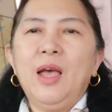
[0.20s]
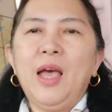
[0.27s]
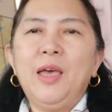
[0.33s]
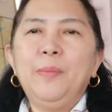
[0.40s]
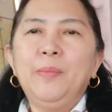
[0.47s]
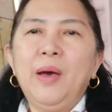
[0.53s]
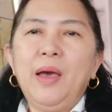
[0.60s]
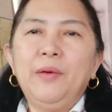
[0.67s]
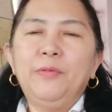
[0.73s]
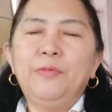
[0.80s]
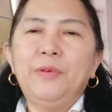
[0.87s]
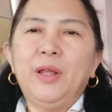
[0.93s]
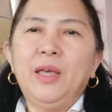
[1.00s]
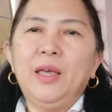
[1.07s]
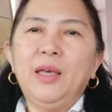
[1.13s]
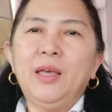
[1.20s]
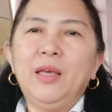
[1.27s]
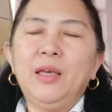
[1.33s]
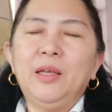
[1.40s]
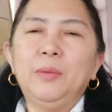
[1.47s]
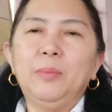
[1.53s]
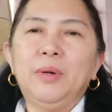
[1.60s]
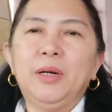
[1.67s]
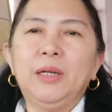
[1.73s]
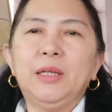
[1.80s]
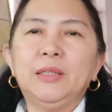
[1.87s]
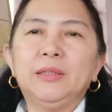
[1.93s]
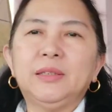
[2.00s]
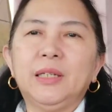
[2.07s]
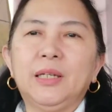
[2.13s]
Hi, my friend,
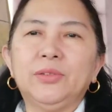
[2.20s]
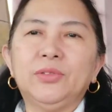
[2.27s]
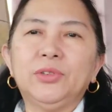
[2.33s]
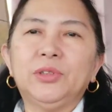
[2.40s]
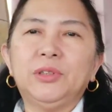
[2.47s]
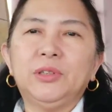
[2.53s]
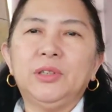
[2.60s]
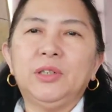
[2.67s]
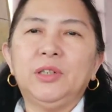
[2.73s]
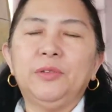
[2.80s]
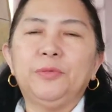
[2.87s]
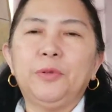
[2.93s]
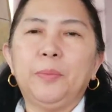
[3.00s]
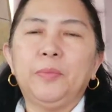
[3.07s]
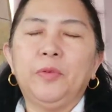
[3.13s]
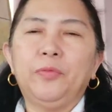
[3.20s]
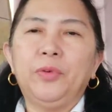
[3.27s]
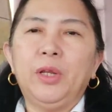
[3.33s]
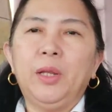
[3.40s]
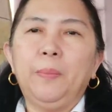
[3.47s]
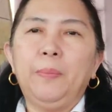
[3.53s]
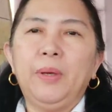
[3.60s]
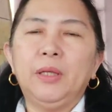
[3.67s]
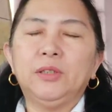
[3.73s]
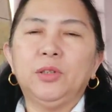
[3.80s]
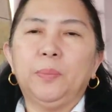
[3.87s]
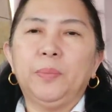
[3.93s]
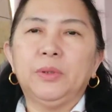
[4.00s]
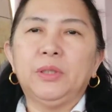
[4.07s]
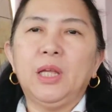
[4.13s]
Marian Santos here from the Philippines
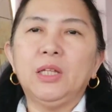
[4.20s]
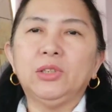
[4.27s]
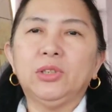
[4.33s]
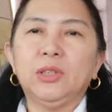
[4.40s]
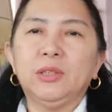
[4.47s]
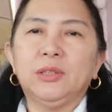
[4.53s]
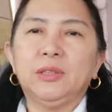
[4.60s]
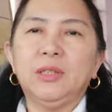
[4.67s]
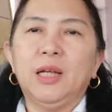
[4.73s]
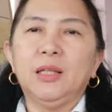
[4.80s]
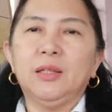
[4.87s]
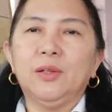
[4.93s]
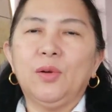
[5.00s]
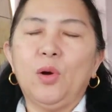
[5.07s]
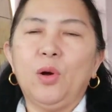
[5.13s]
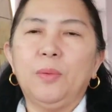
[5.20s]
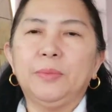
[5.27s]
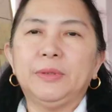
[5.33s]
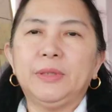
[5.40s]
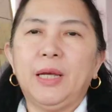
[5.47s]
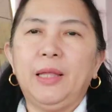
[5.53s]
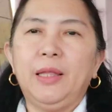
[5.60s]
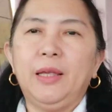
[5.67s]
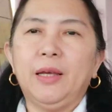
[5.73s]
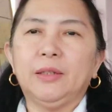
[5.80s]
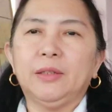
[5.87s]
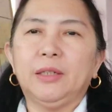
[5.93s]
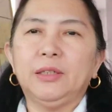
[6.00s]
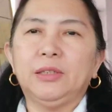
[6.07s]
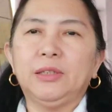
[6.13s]
of potentials.com, signing at
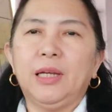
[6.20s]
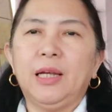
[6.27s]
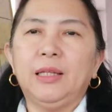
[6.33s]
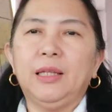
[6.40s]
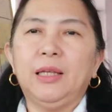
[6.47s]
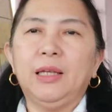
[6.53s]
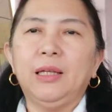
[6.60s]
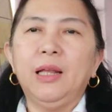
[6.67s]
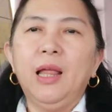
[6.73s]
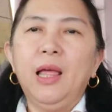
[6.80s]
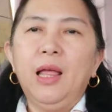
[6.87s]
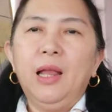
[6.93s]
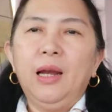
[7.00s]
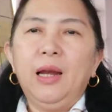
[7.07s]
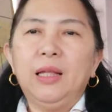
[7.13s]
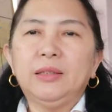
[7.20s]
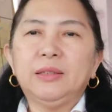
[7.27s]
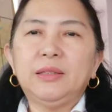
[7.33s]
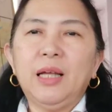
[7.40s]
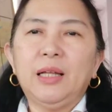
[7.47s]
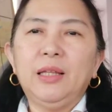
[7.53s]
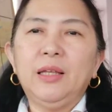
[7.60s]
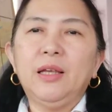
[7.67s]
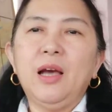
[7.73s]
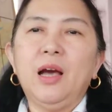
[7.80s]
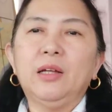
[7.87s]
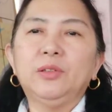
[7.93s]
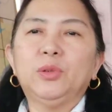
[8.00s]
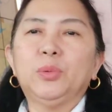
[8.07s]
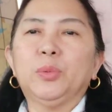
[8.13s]
our channel. Let's study
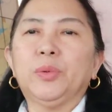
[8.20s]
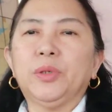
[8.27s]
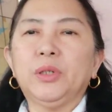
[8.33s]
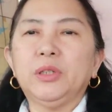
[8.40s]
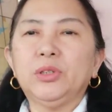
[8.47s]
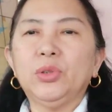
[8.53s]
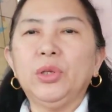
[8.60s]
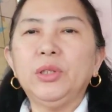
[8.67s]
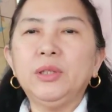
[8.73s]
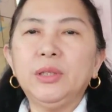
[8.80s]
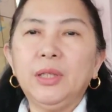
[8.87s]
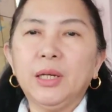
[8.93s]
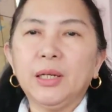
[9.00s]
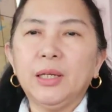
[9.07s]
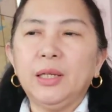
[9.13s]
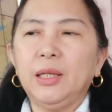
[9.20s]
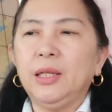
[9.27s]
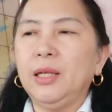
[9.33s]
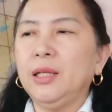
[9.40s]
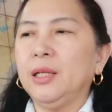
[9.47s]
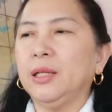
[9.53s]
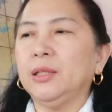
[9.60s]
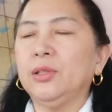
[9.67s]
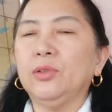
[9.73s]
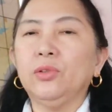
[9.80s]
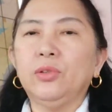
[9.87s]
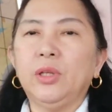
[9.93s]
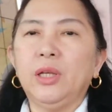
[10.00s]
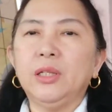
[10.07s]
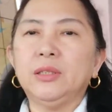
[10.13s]
God's Word. So, yung didache reading natin
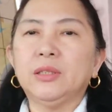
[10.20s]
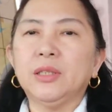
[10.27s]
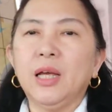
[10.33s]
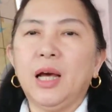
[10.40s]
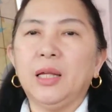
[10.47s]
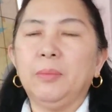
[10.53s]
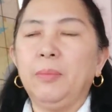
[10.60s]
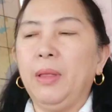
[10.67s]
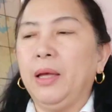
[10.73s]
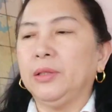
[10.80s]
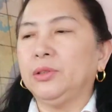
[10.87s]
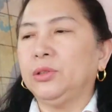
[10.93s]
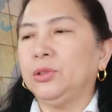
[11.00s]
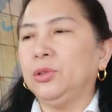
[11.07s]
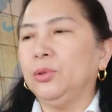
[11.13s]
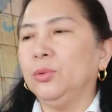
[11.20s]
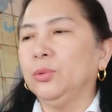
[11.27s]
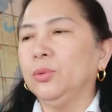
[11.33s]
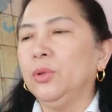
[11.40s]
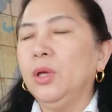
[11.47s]
today is God left you.